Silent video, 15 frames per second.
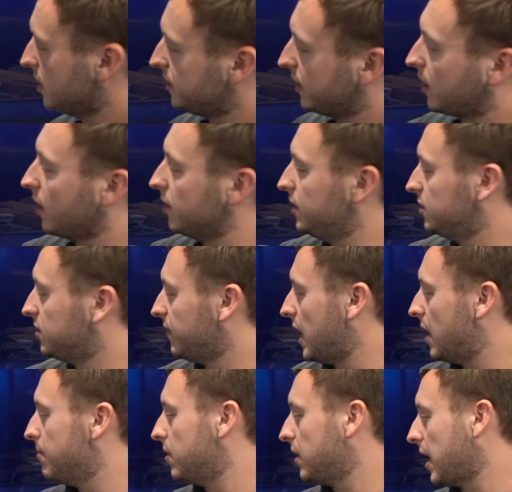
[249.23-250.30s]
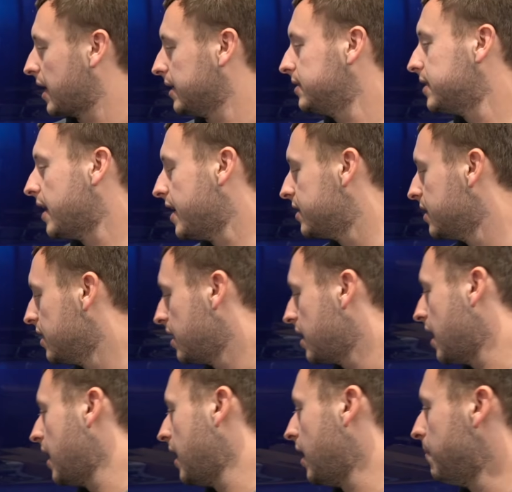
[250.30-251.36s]
They're currently in development, like I
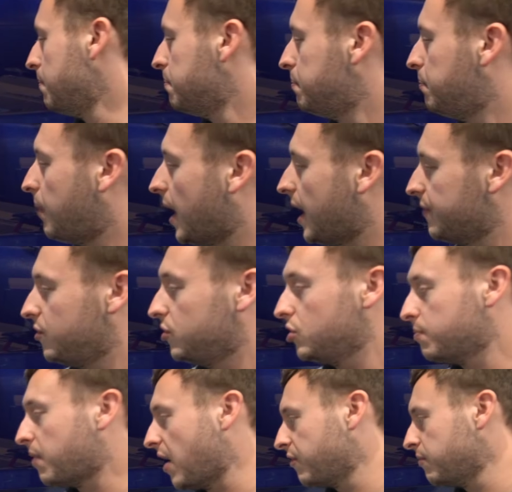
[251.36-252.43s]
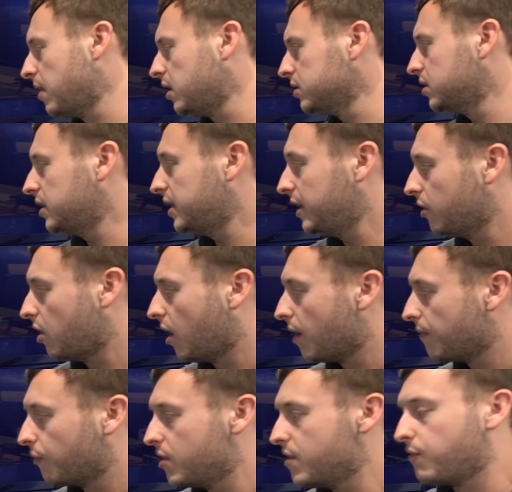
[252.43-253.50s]
said, but if you do buy from us here at
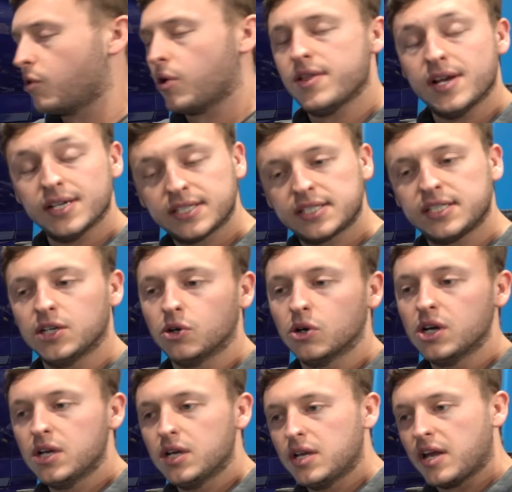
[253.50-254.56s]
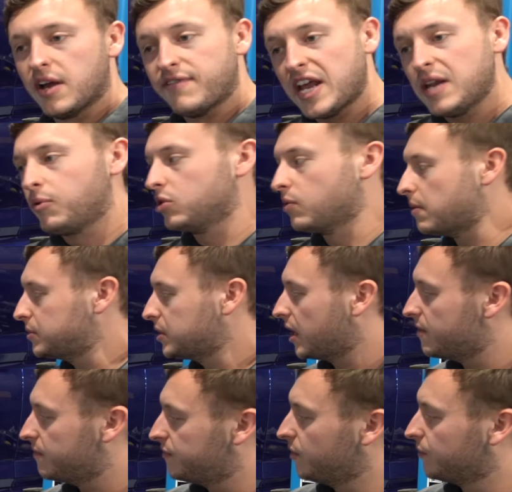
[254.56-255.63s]
R44 and they're still available on the
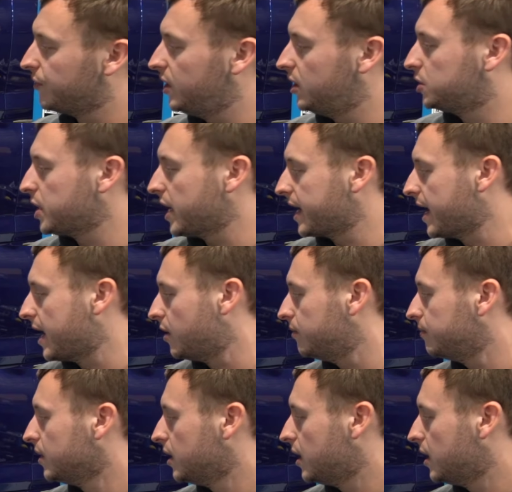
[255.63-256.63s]
website, feel free to check out.